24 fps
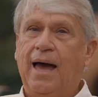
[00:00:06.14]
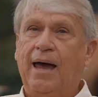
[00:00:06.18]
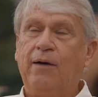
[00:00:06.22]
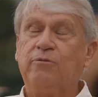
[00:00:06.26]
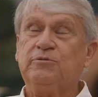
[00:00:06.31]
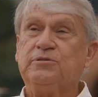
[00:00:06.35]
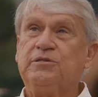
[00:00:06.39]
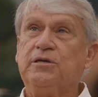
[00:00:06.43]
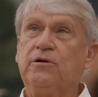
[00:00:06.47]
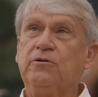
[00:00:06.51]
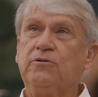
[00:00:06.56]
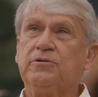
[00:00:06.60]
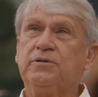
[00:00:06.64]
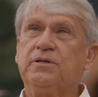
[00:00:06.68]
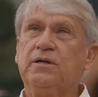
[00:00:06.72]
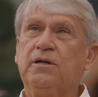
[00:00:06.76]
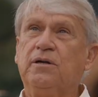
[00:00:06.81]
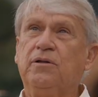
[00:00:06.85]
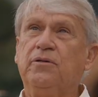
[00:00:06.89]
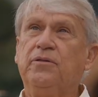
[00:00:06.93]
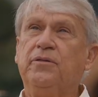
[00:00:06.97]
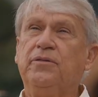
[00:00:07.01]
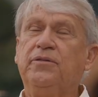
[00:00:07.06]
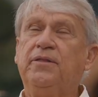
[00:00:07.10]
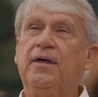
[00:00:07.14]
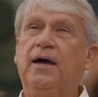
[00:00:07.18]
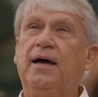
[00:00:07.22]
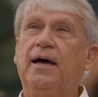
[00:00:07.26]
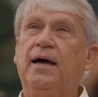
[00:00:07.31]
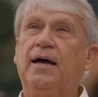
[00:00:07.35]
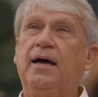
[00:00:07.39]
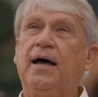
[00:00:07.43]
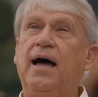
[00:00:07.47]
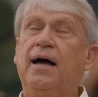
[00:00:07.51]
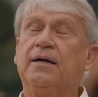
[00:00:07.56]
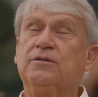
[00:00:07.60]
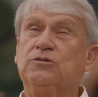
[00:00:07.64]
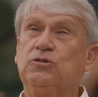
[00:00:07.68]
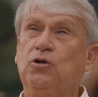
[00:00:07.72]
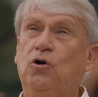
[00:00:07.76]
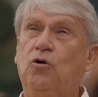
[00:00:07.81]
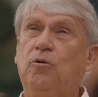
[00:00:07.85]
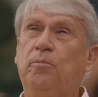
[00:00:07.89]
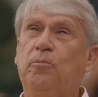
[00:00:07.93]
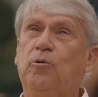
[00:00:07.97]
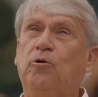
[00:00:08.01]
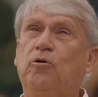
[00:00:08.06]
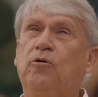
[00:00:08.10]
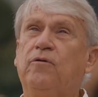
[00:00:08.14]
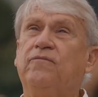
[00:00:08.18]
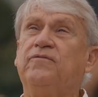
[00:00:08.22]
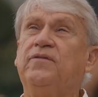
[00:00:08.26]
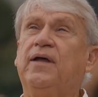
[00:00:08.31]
I was here until October of